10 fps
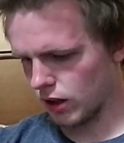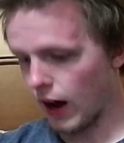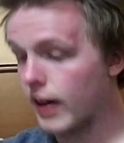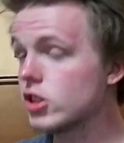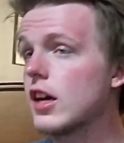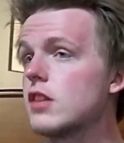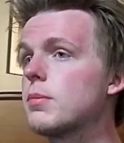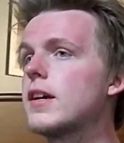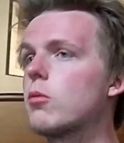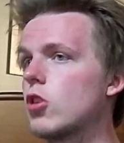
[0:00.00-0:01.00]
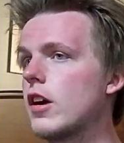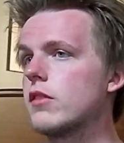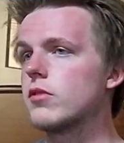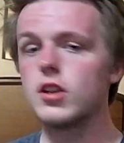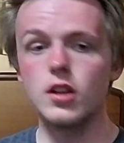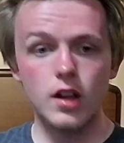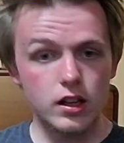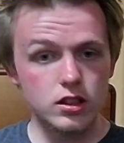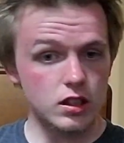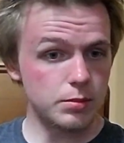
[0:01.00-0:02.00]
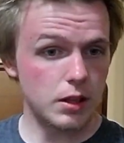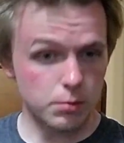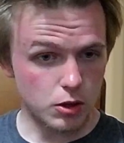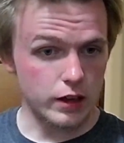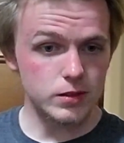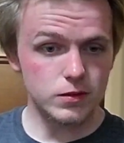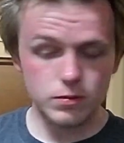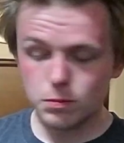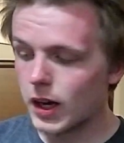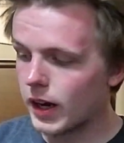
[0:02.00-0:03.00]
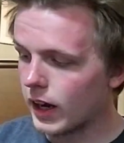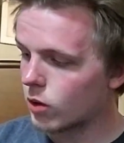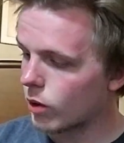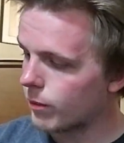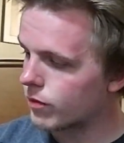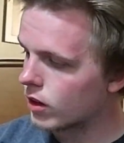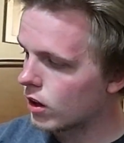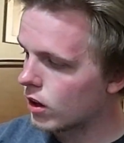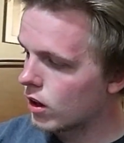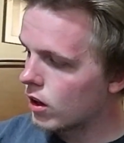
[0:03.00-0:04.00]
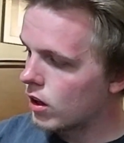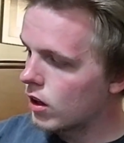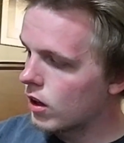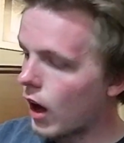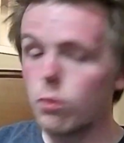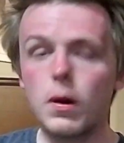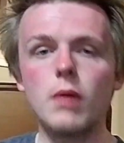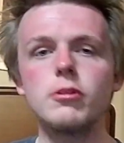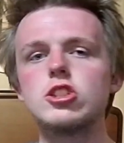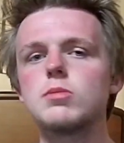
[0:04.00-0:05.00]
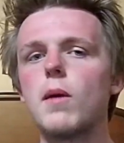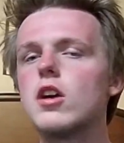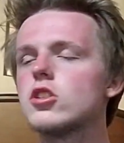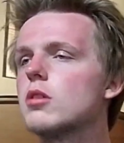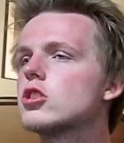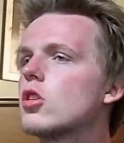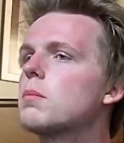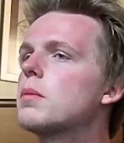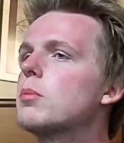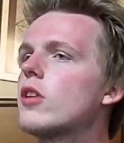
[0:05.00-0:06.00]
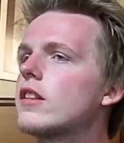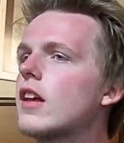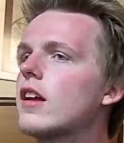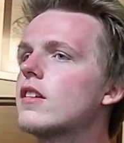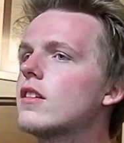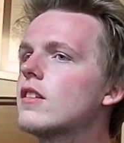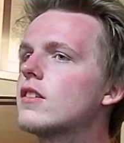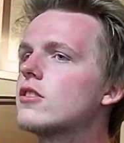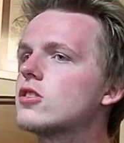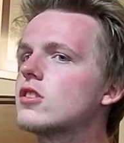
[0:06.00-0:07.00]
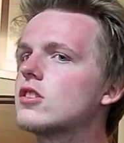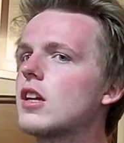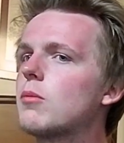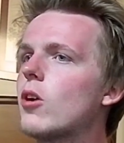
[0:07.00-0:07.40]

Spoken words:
I just had to become creative. But anyway, I'll probably respond to certain people like that, just the same way.